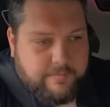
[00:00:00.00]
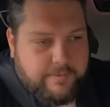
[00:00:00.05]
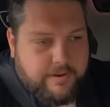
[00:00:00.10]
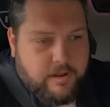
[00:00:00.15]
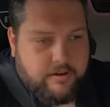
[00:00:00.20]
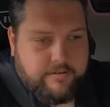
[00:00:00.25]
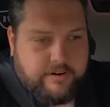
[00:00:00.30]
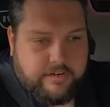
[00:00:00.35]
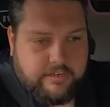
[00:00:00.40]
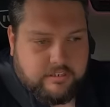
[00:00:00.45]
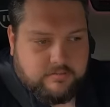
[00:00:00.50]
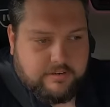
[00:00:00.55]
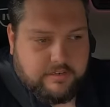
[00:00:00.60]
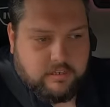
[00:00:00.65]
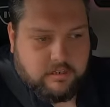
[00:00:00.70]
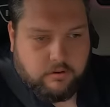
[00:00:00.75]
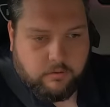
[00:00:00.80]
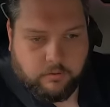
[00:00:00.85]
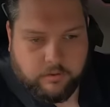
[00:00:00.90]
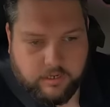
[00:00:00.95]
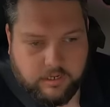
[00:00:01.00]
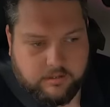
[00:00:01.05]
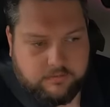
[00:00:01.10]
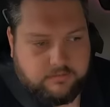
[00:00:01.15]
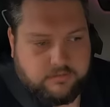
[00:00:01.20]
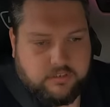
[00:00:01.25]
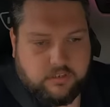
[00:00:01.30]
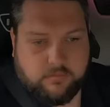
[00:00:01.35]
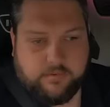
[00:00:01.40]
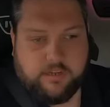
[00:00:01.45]
we are only just round the corner,
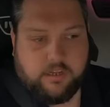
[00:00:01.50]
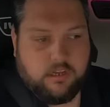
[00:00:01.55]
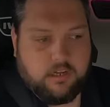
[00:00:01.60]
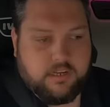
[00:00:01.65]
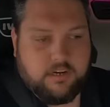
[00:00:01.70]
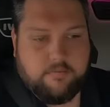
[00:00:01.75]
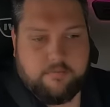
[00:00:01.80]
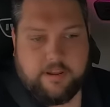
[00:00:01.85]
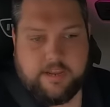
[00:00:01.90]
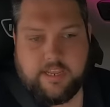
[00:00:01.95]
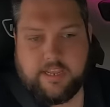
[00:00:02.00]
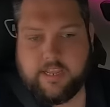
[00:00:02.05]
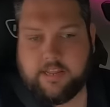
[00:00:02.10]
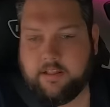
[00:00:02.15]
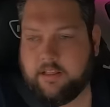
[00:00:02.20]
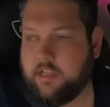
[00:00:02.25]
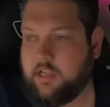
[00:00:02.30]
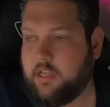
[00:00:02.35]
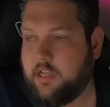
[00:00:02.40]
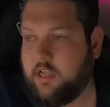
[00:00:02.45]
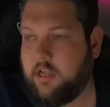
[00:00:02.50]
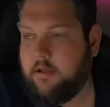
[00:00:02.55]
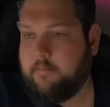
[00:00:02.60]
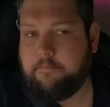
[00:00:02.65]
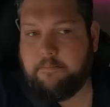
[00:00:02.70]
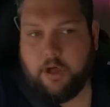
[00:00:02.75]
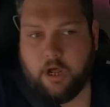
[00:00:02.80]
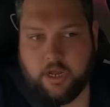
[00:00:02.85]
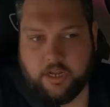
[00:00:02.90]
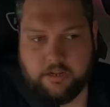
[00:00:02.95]
so we are going to make it.
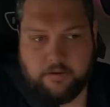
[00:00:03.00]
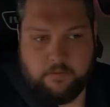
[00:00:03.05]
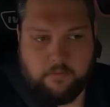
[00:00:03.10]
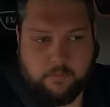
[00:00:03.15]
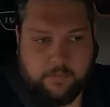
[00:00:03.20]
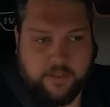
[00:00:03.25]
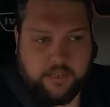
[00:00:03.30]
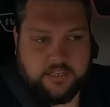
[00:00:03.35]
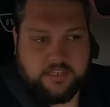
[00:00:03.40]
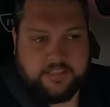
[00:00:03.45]
But we are